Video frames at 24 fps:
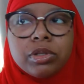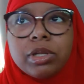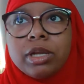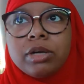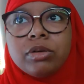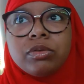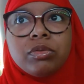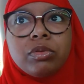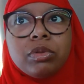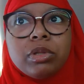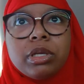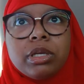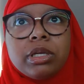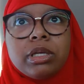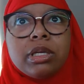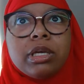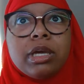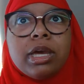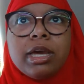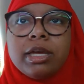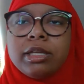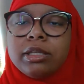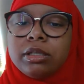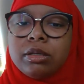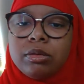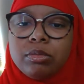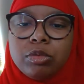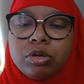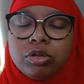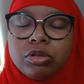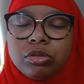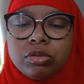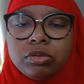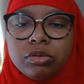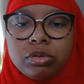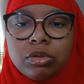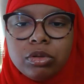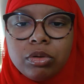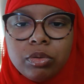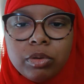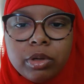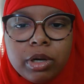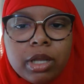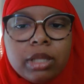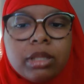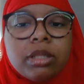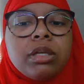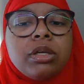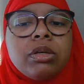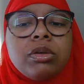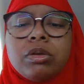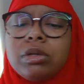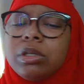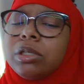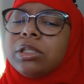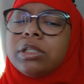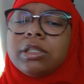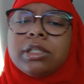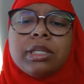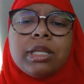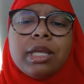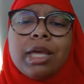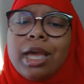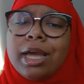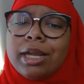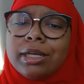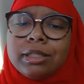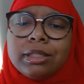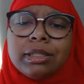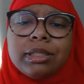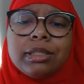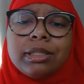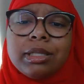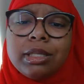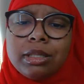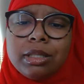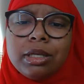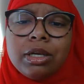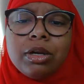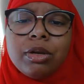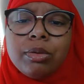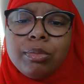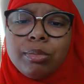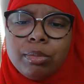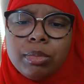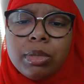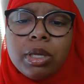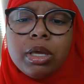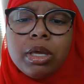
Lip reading: I don't think it has commercials through it. I think you could just actually sit there and